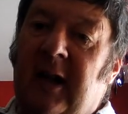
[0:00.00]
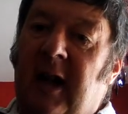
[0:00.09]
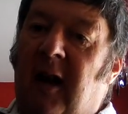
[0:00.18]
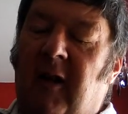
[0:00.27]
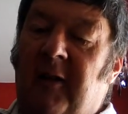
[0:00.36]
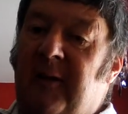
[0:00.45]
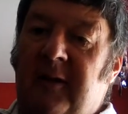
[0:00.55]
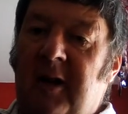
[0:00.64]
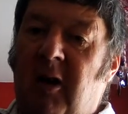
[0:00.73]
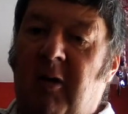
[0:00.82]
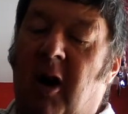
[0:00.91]

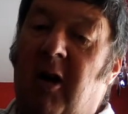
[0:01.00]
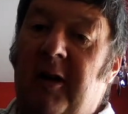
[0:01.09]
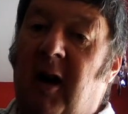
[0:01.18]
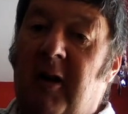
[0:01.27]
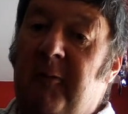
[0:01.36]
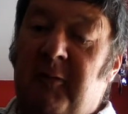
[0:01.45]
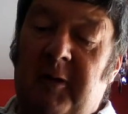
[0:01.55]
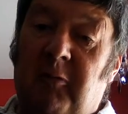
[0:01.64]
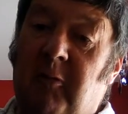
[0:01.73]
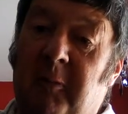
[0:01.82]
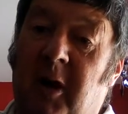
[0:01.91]
When
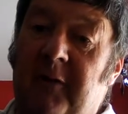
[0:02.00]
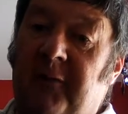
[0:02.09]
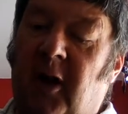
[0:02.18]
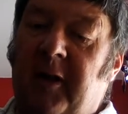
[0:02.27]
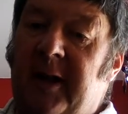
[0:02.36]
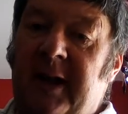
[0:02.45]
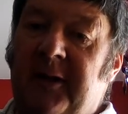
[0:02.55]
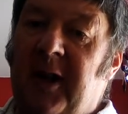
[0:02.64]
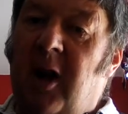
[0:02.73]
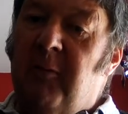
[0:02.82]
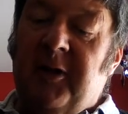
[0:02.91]
all my violinists,
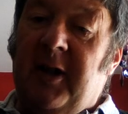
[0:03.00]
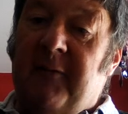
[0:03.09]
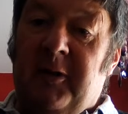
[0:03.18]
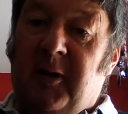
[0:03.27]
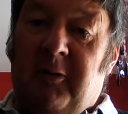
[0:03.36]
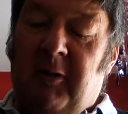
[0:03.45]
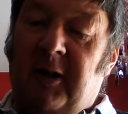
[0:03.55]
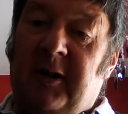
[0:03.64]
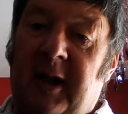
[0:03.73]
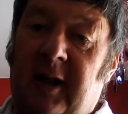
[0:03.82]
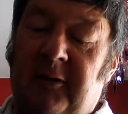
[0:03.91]
I was never
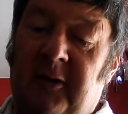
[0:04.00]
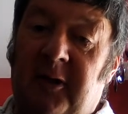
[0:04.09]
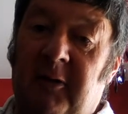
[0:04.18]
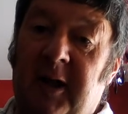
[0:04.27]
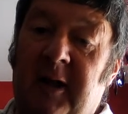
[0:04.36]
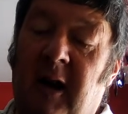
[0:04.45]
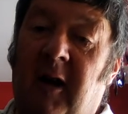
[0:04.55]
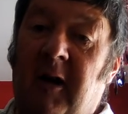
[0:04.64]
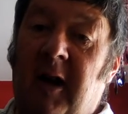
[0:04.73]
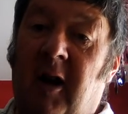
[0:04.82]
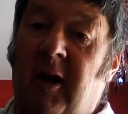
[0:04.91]
instructed how to do it.
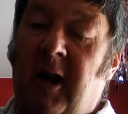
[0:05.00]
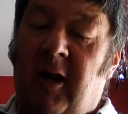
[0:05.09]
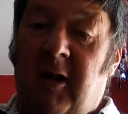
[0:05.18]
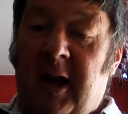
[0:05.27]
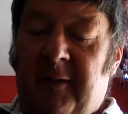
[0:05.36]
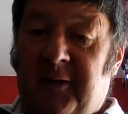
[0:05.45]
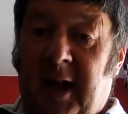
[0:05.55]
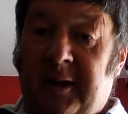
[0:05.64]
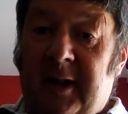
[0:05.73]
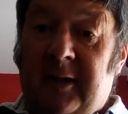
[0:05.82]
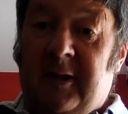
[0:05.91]
I have
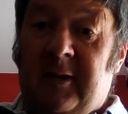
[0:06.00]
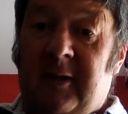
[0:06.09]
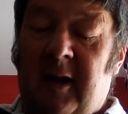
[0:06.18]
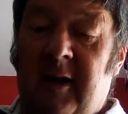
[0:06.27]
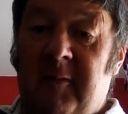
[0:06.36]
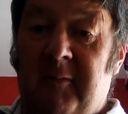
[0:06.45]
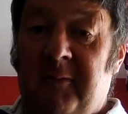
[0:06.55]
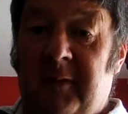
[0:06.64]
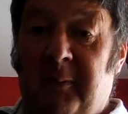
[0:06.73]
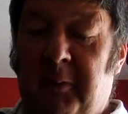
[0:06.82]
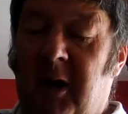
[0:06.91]
done it
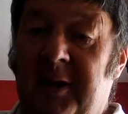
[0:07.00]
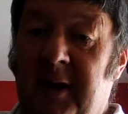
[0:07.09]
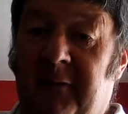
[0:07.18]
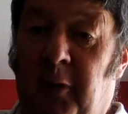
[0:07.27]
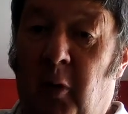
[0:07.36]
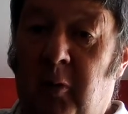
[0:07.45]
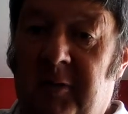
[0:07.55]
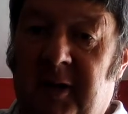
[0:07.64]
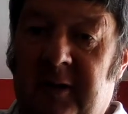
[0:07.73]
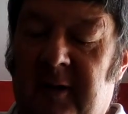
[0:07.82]
by default.